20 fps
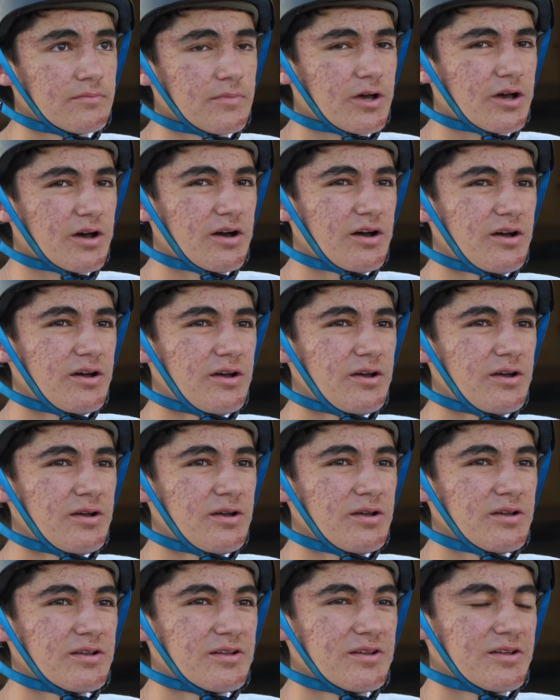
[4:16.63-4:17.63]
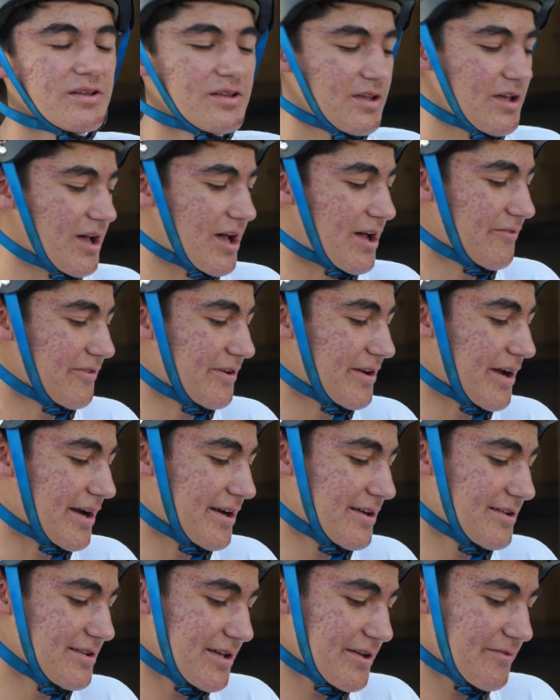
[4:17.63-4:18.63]
uh, I mean, I
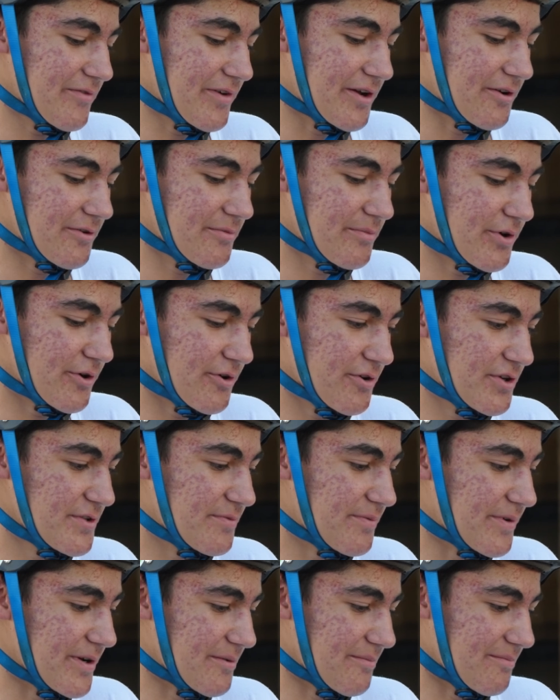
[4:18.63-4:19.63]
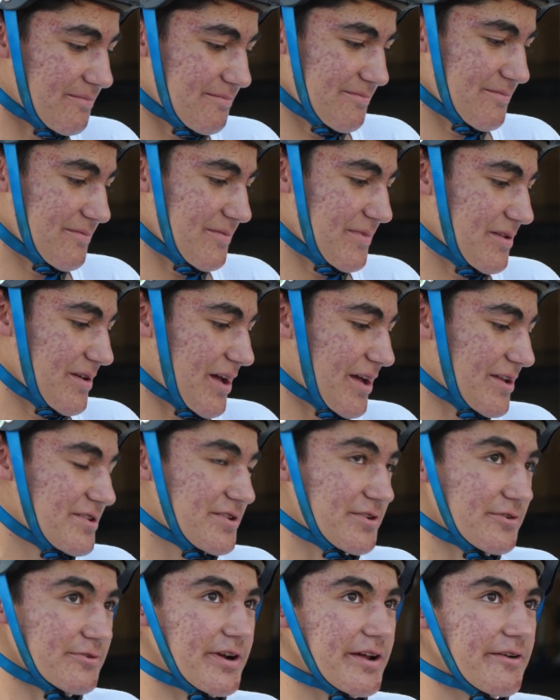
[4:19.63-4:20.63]
just like my own parks, but I'd
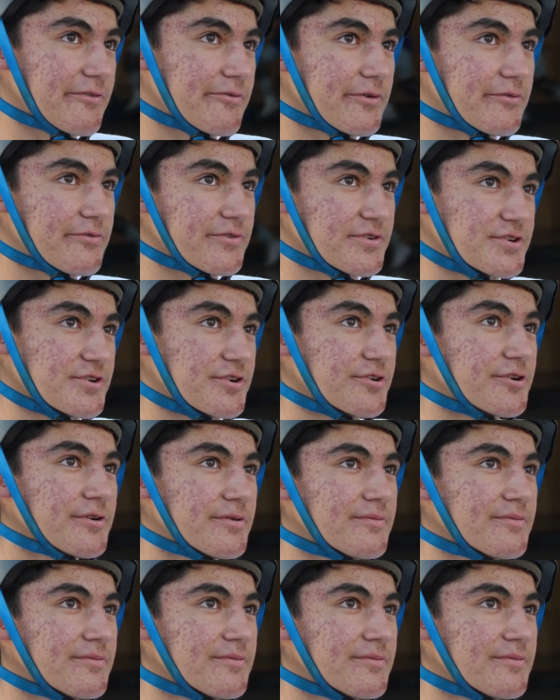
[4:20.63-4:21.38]
still ride Root for sure.